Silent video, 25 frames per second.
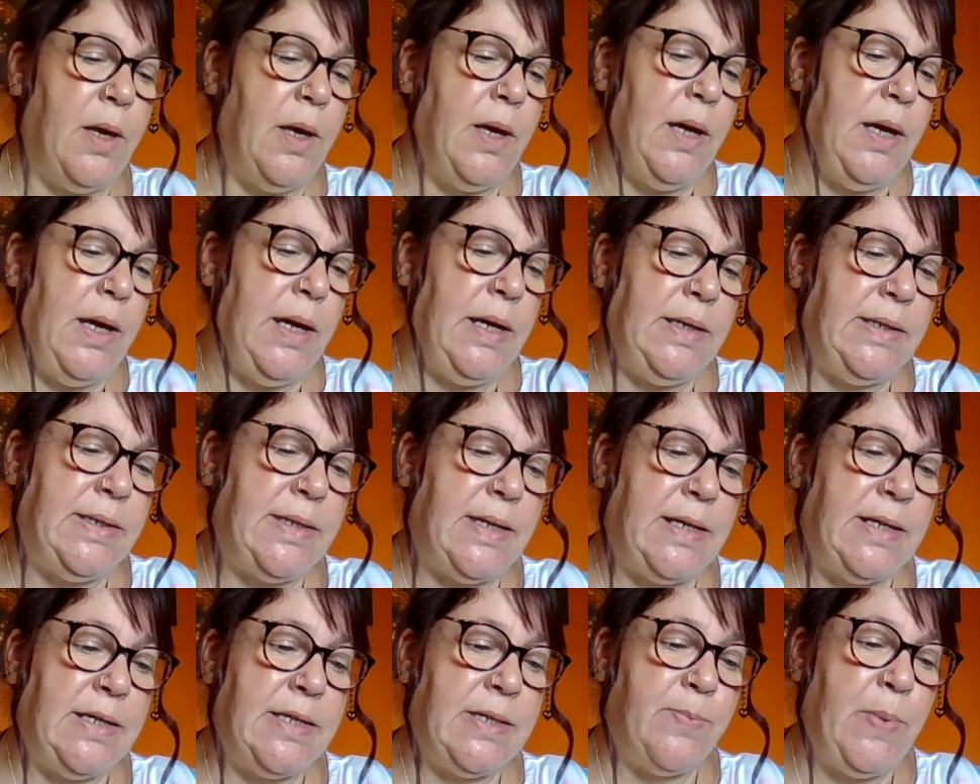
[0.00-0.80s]
It
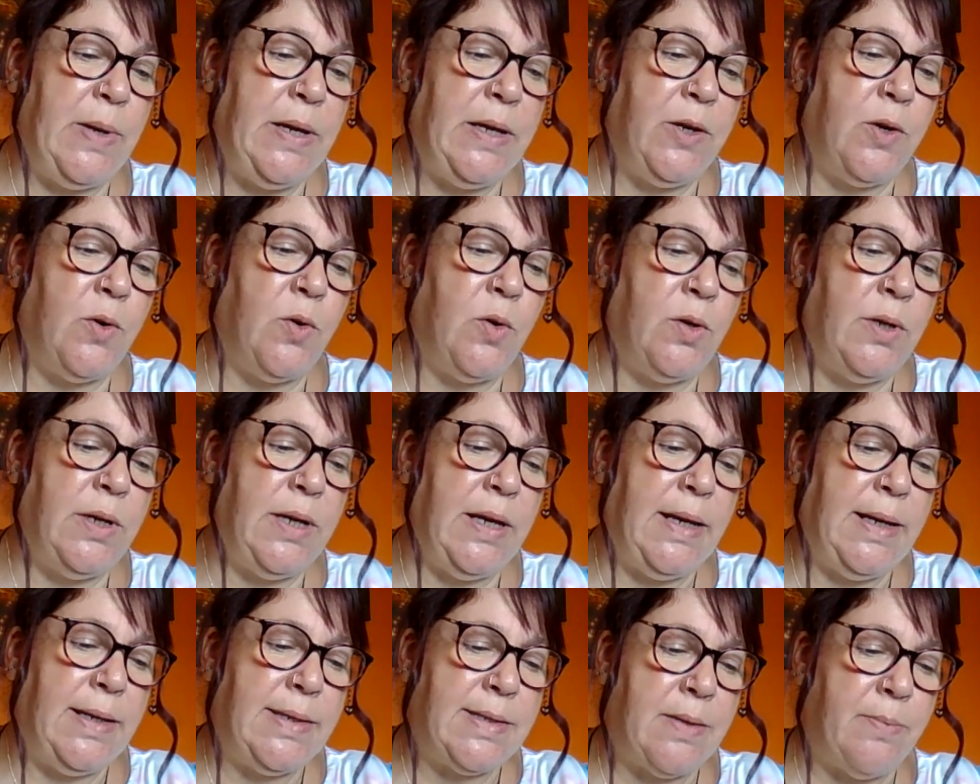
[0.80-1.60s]
says speak your
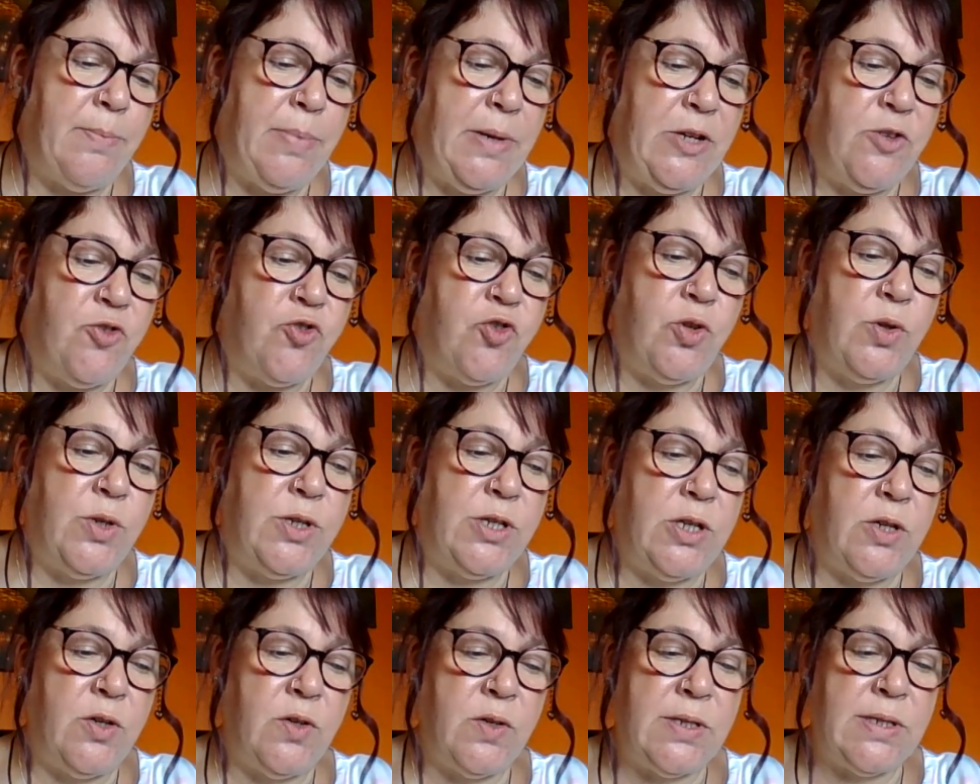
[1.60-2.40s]
needs and be true to
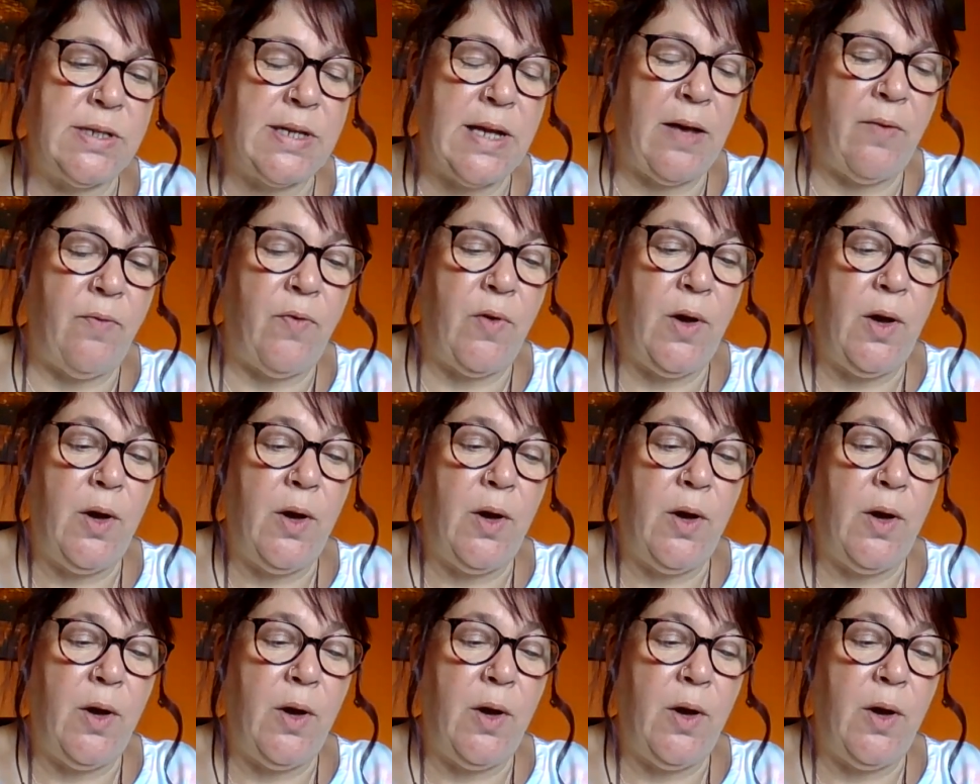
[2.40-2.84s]
yourself.